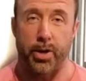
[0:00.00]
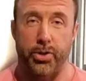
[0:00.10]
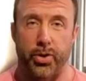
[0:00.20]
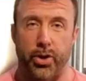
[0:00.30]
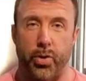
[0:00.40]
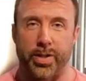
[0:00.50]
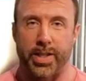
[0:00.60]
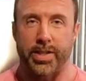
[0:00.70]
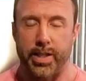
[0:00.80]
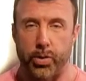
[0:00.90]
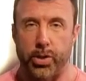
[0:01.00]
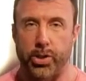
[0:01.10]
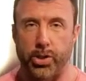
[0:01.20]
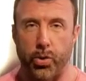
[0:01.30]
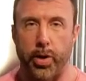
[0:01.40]
to show you is a citrus
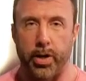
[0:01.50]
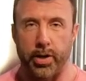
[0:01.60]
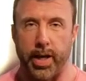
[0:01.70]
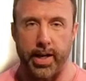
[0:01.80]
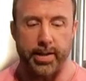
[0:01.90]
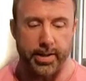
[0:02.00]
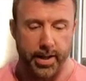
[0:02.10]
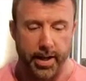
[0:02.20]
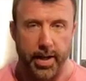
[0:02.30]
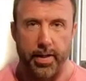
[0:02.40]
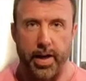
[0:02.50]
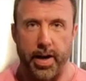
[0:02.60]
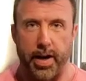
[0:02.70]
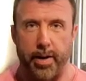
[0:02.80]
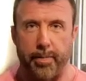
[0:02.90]
soy glaze that
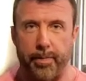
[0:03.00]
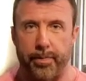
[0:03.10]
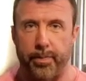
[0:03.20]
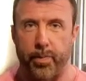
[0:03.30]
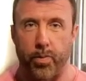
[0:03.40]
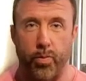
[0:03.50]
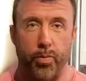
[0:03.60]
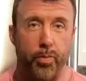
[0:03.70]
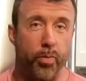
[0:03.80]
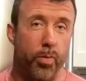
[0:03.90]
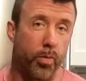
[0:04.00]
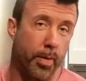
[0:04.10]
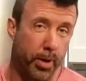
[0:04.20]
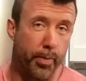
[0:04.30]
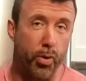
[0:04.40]
I'm
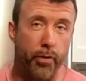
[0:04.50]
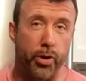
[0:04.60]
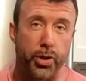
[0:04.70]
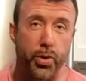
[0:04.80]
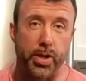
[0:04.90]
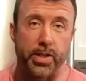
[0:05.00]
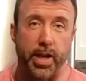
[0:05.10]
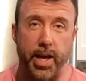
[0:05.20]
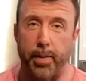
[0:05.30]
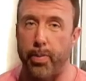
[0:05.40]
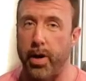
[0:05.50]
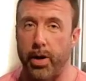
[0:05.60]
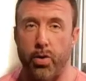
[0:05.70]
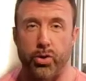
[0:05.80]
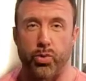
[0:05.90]
going to put over a tuna steak, but it
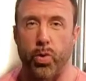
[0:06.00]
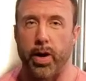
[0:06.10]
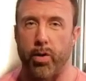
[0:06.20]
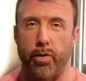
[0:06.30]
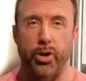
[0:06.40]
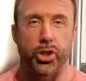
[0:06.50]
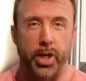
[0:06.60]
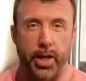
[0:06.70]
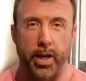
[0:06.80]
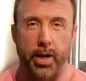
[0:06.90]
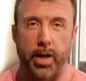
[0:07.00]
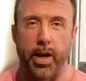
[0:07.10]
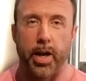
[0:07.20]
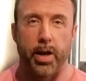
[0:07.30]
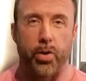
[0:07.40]
goes well over chicken,
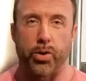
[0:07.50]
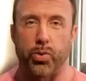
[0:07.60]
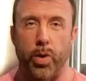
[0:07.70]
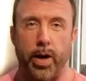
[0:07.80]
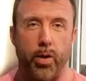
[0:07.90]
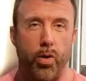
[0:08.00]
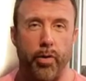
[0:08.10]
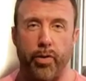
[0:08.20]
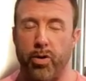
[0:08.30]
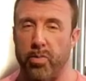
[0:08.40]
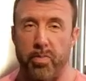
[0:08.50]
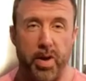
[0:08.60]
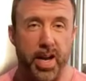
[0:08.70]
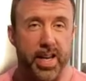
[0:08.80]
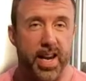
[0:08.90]
it goes well over
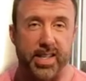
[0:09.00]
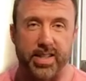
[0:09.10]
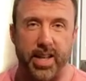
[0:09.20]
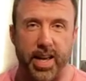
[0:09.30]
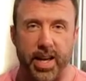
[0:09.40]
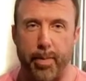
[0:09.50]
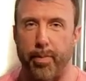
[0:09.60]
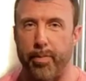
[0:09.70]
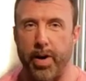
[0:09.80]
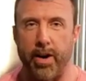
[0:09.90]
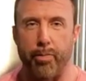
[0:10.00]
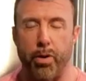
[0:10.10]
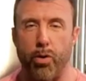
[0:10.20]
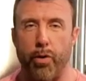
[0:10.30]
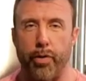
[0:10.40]
any kind of steak. I've put
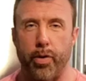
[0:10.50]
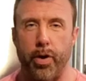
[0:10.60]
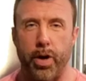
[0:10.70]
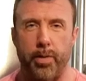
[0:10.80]
it over